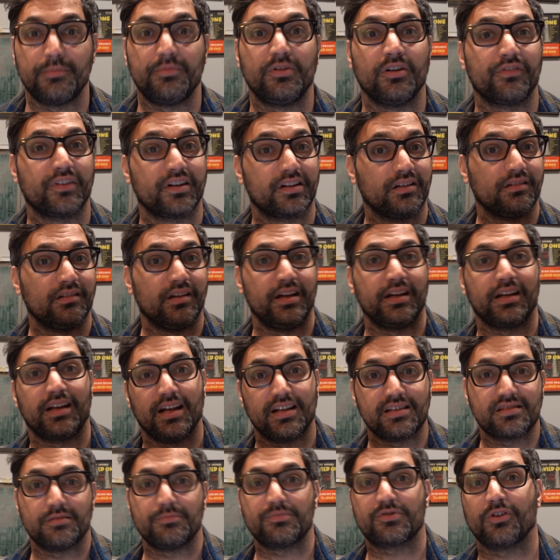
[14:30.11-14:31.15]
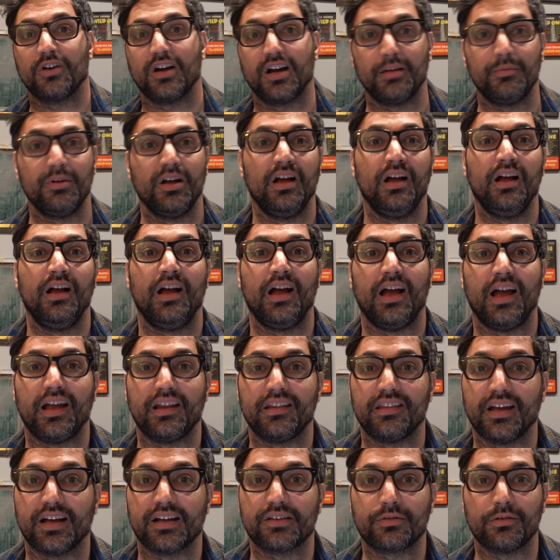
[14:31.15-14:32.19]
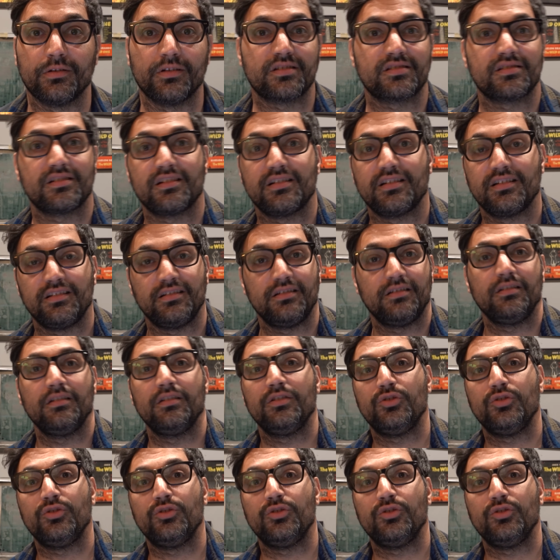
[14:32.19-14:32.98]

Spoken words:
Don't forget to like and subscribe, and thanks for listening